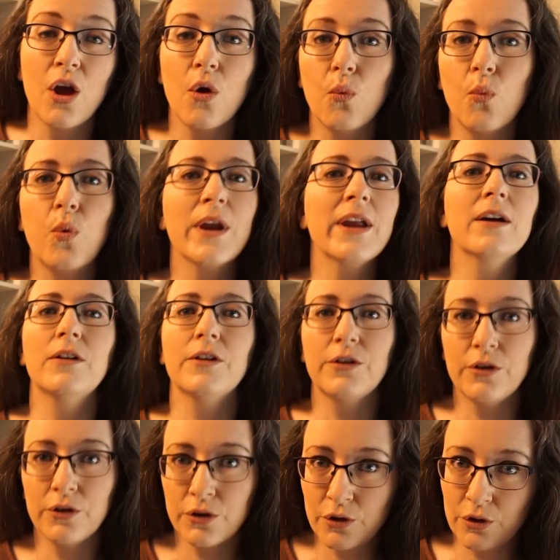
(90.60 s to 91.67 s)
We are
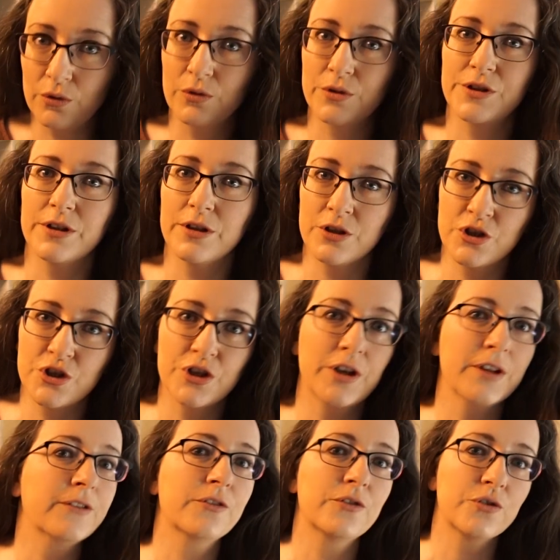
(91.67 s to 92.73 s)
not
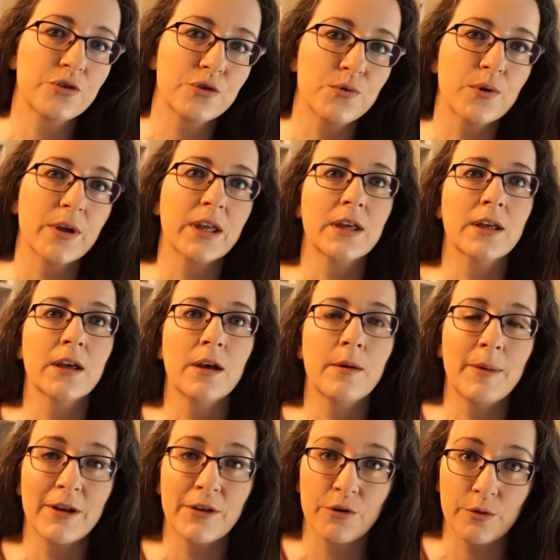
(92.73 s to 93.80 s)
just talking
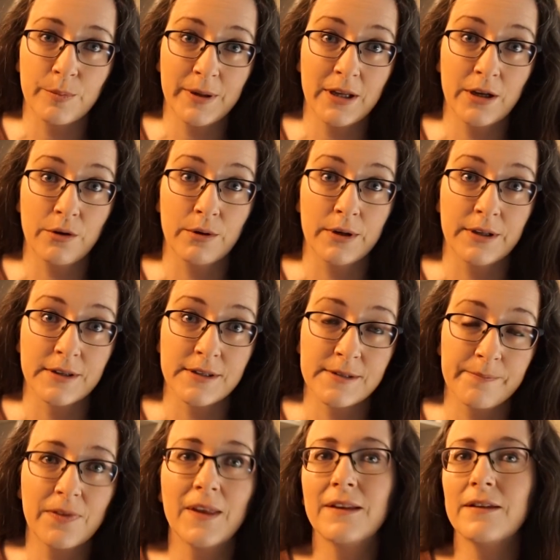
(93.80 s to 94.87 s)
about your
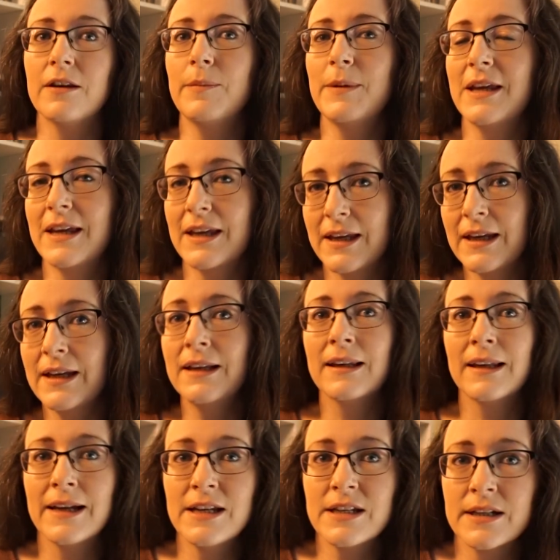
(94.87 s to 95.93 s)
appearance. That's going to be key
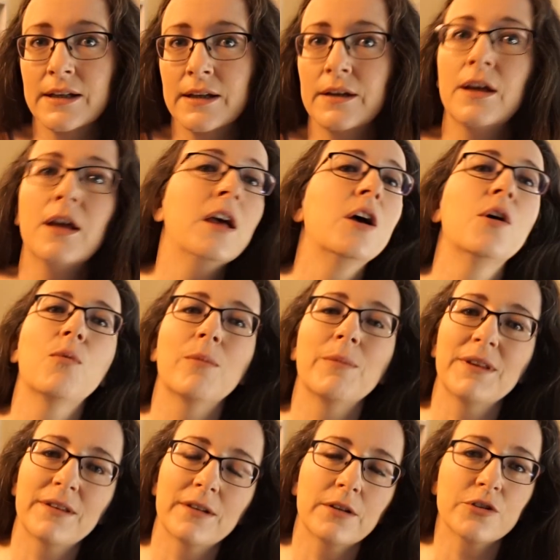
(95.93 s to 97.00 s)
later when we
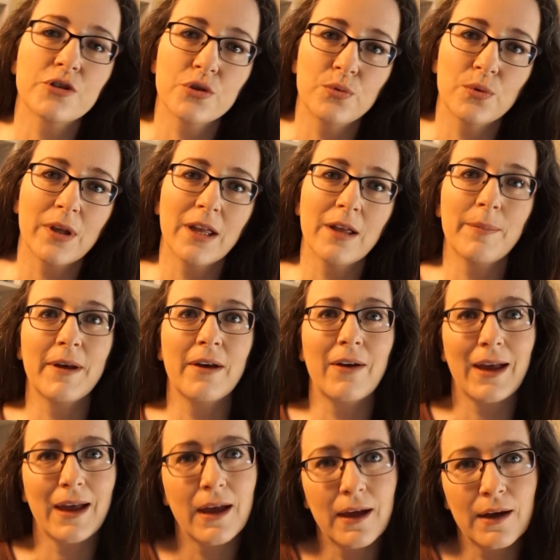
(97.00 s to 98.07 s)
start talking about
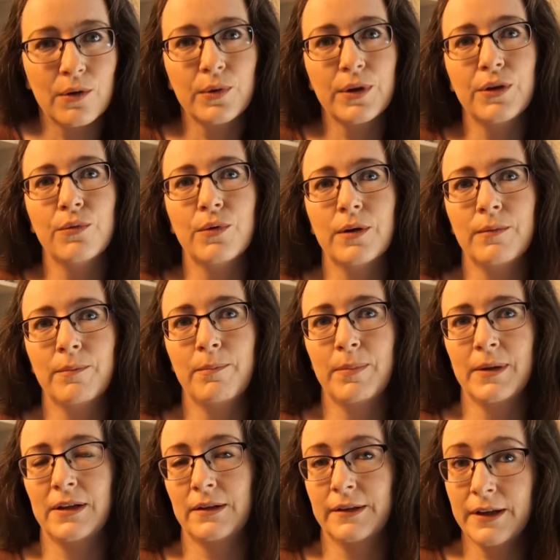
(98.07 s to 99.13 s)
how you can
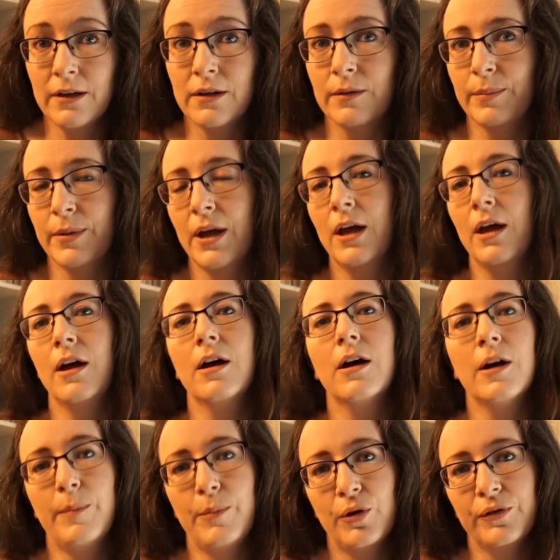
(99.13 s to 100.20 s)
build up
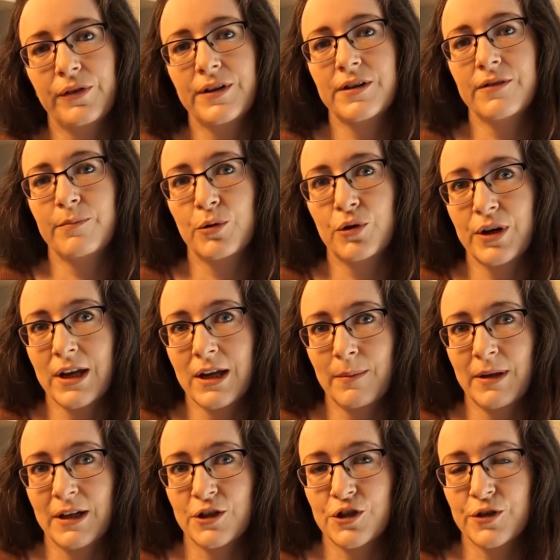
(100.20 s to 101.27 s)
a positive body
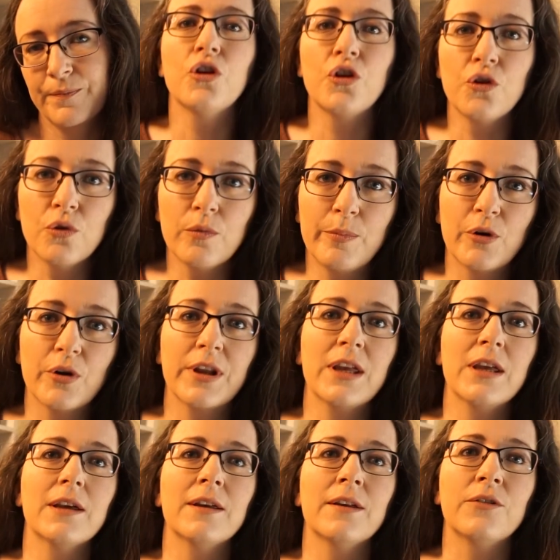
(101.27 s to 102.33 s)
image. Your
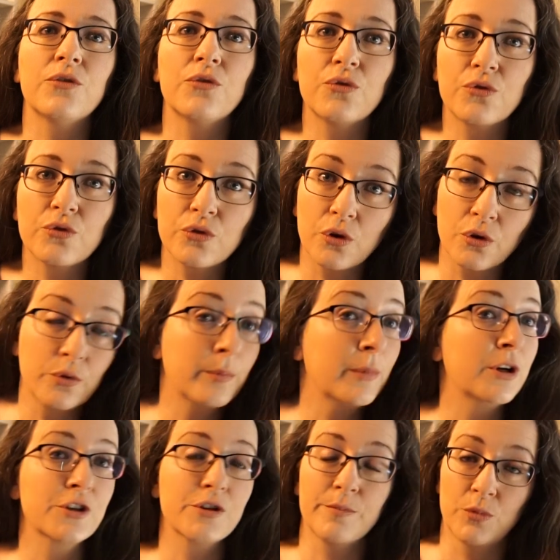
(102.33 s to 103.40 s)
body is so
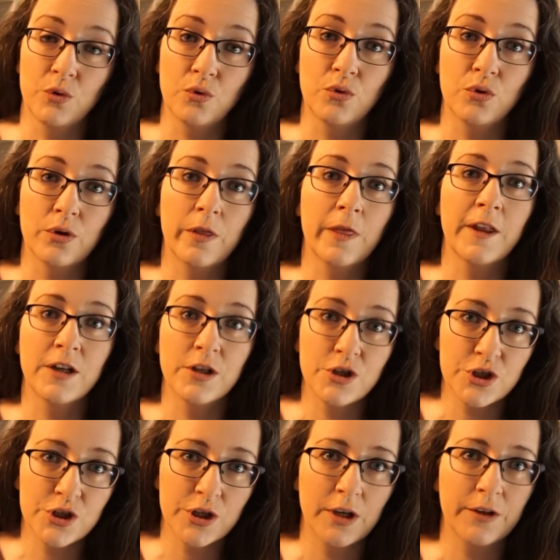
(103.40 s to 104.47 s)
much more than
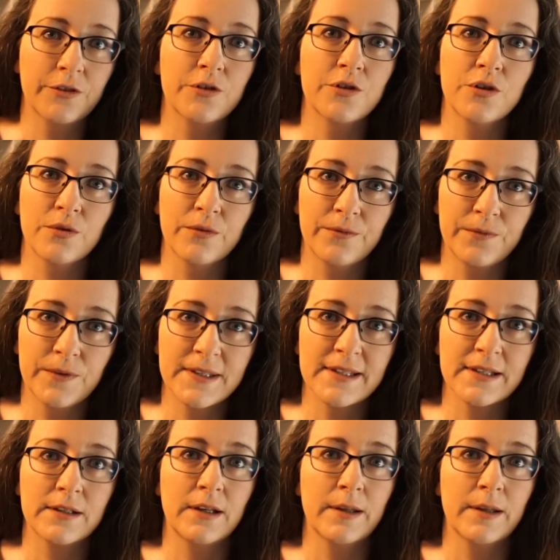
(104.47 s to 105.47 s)
just your physical